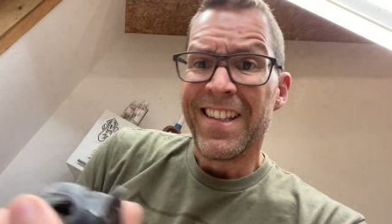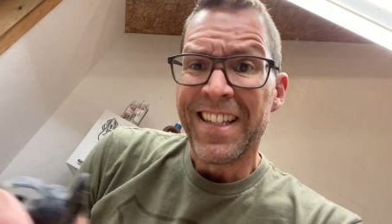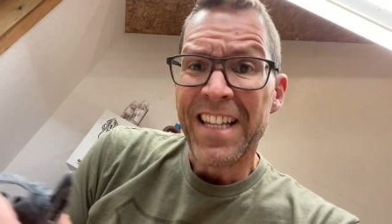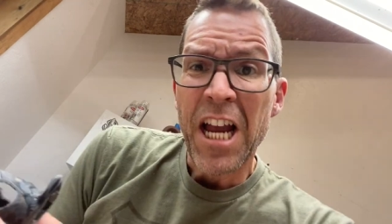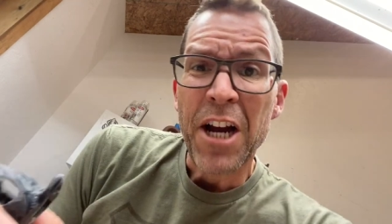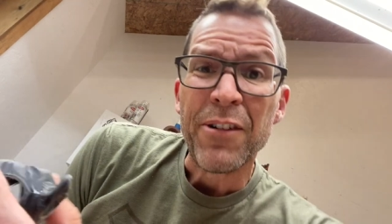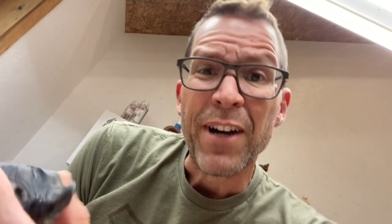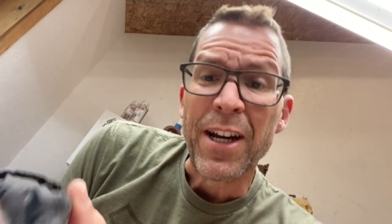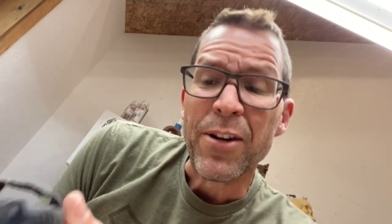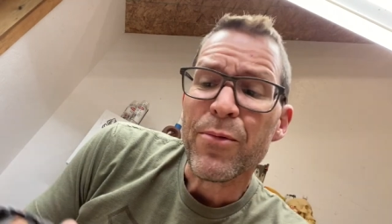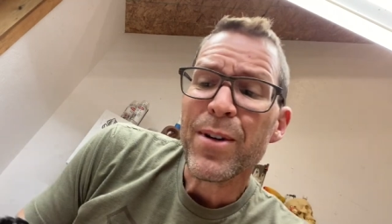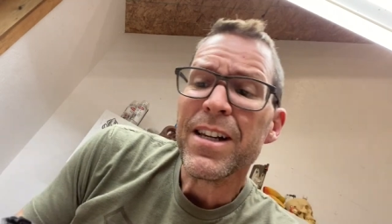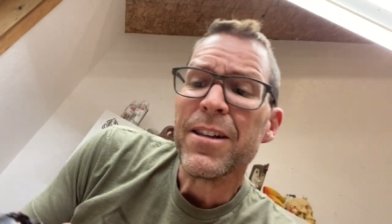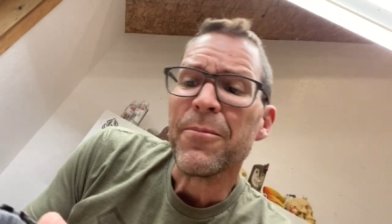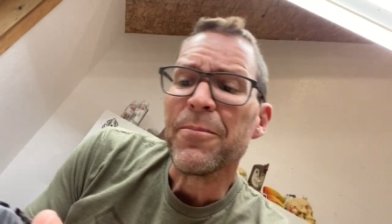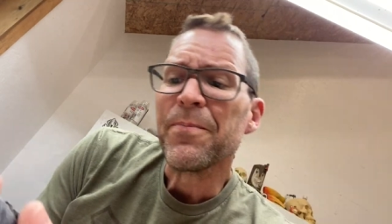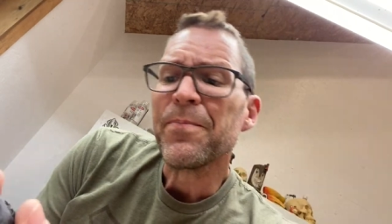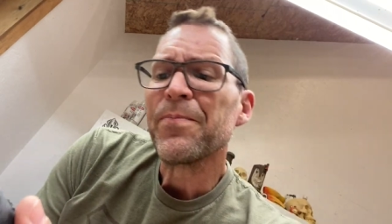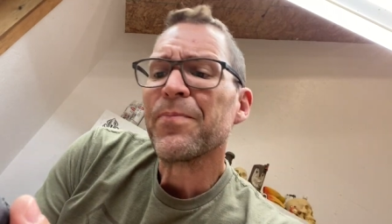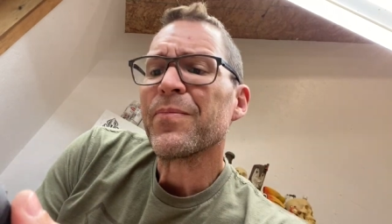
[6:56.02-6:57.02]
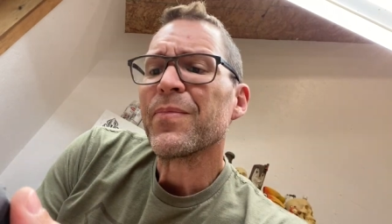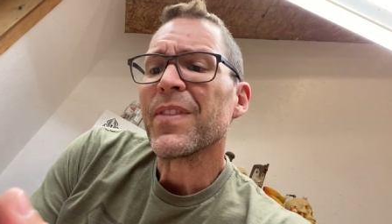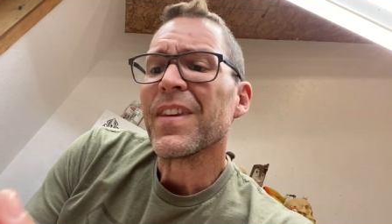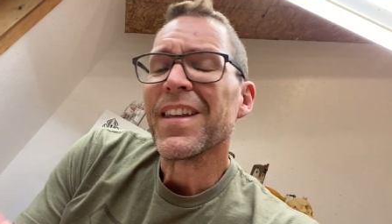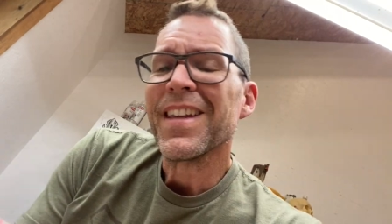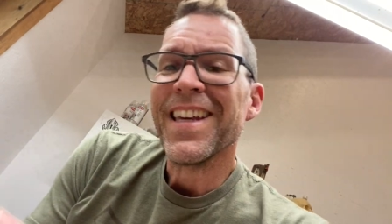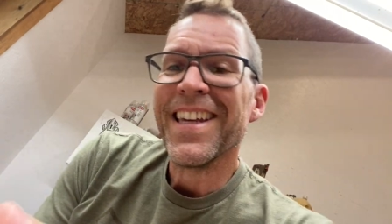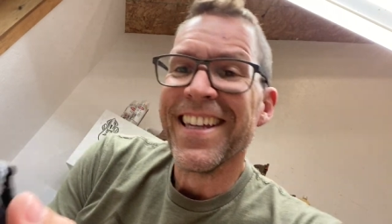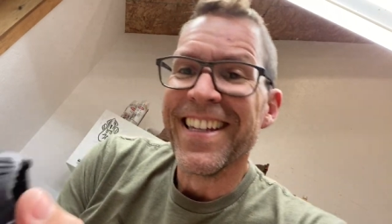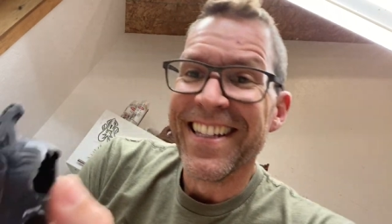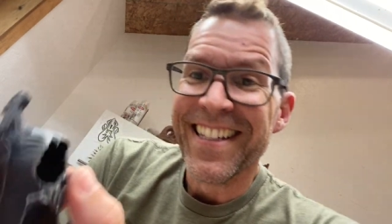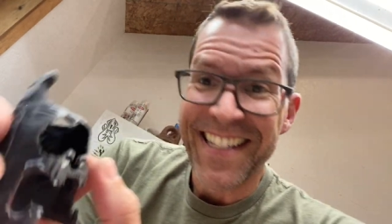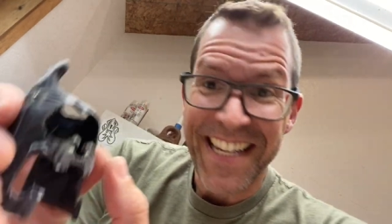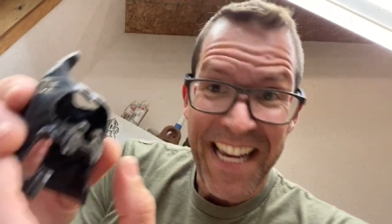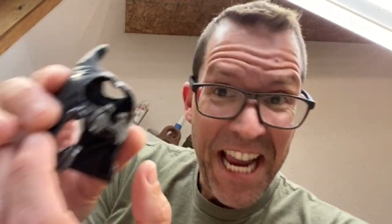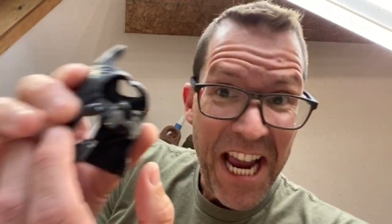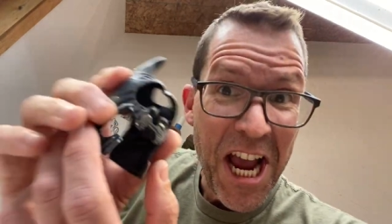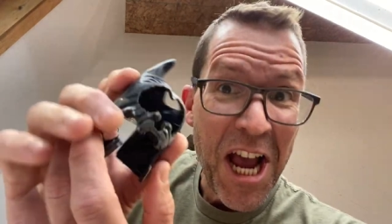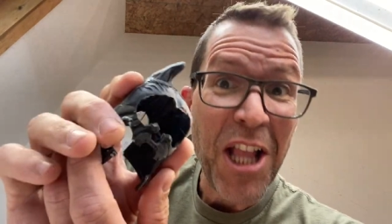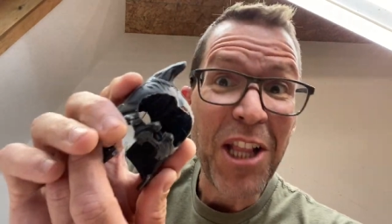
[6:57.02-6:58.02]
All right, well,
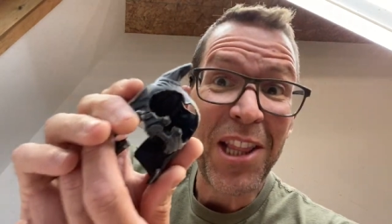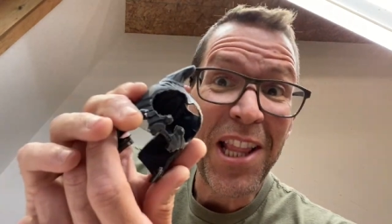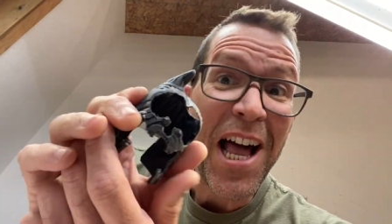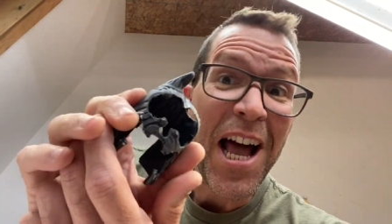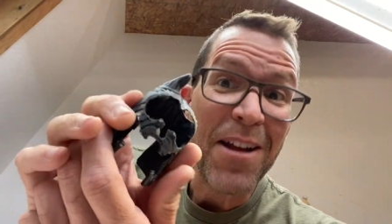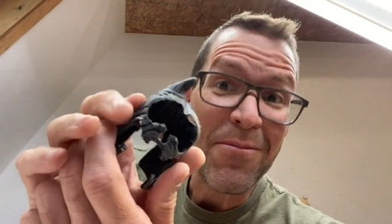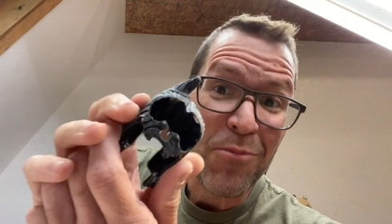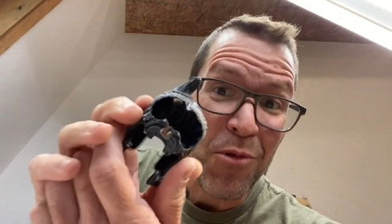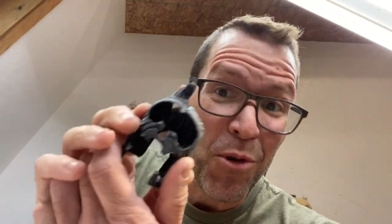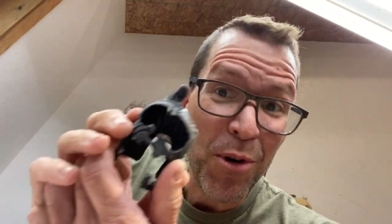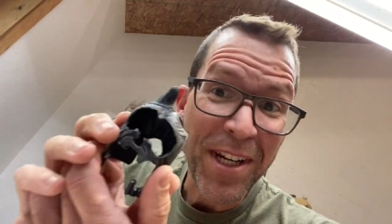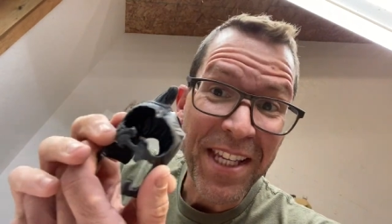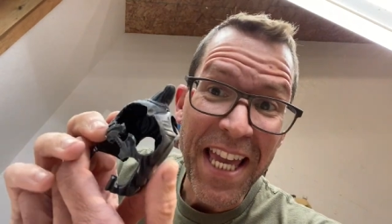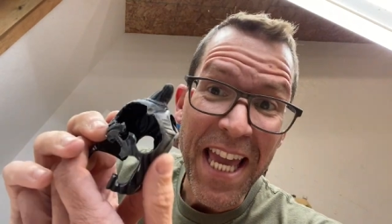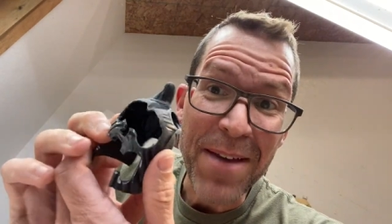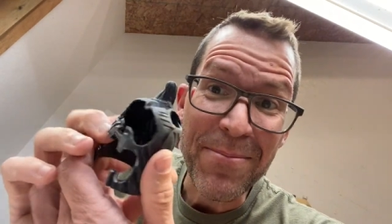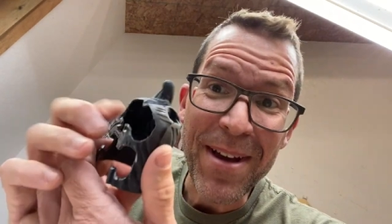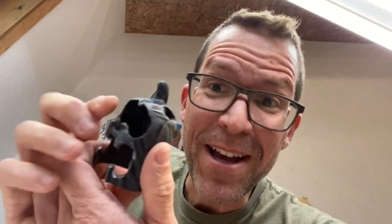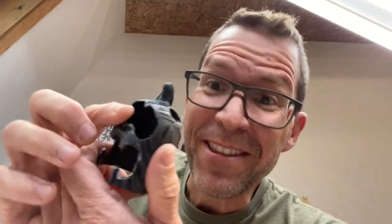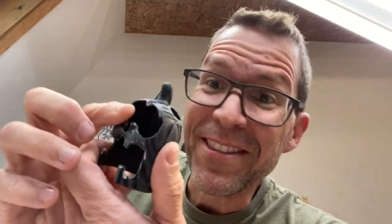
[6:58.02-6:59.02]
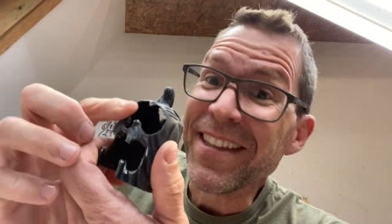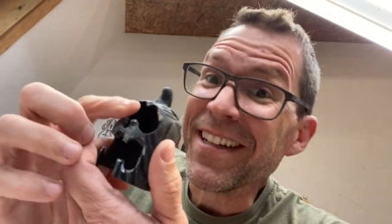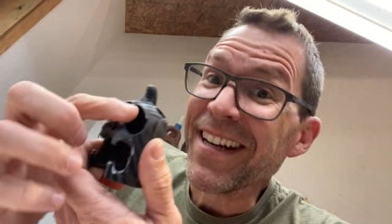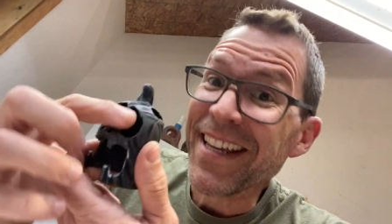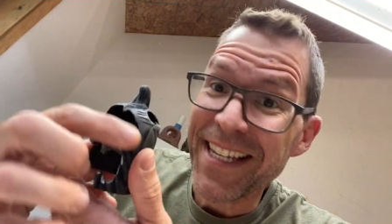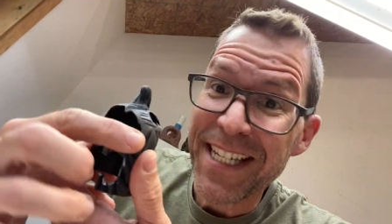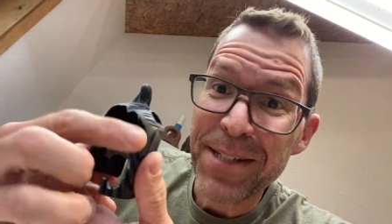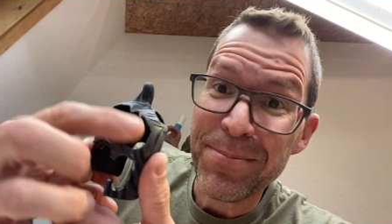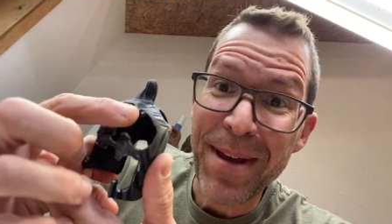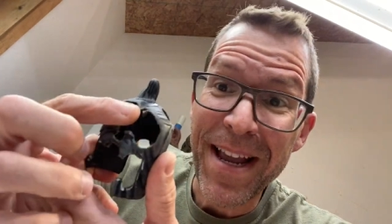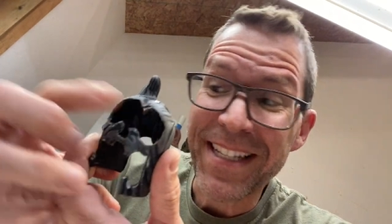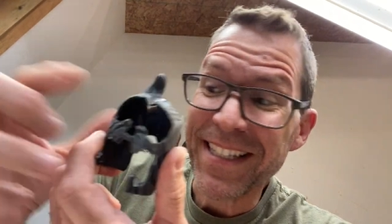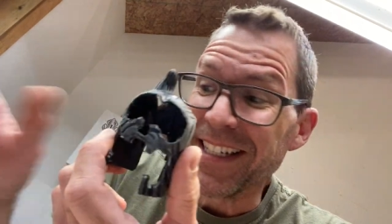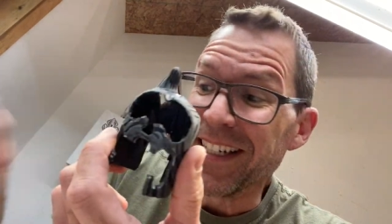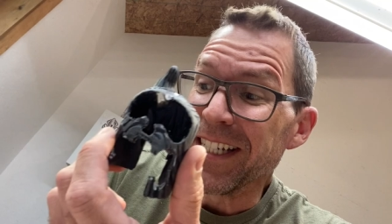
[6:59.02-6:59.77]
a lot more came out than I expected,